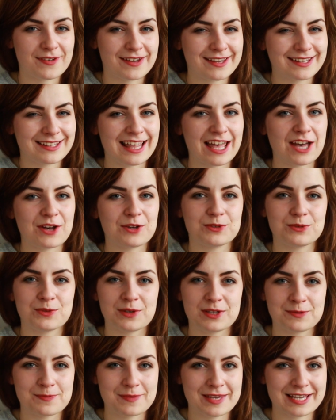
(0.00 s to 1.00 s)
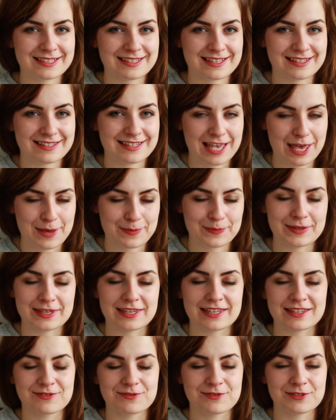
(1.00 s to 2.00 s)
find out what makes us
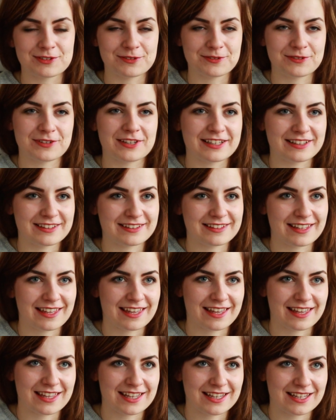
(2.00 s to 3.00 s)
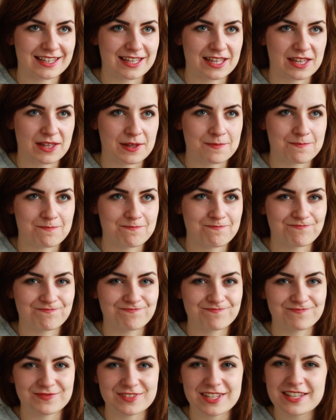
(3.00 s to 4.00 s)
happy and fulfilled, and
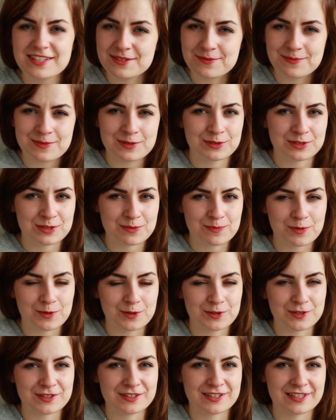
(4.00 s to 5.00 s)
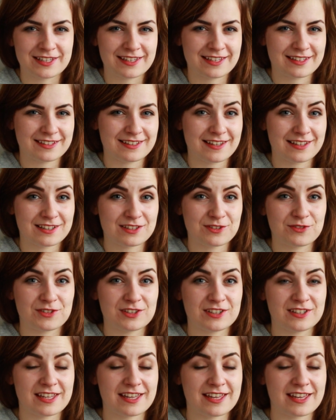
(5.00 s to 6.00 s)
that's the most important thing at the end of
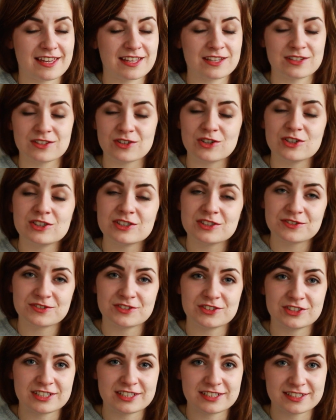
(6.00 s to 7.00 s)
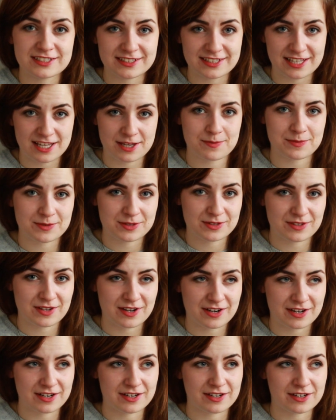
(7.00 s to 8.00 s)
the day. And all of these steps
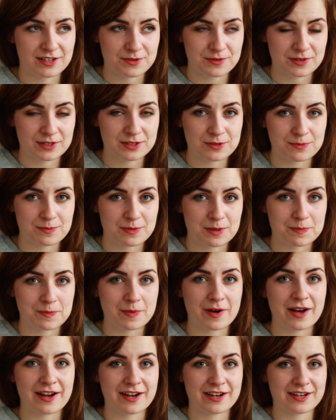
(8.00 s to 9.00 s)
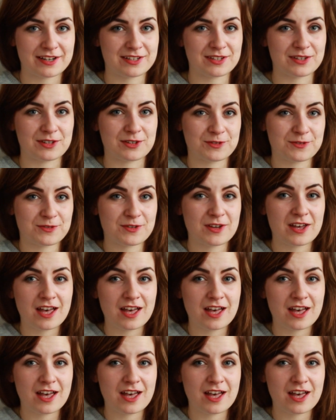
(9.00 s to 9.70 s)
are going to be part of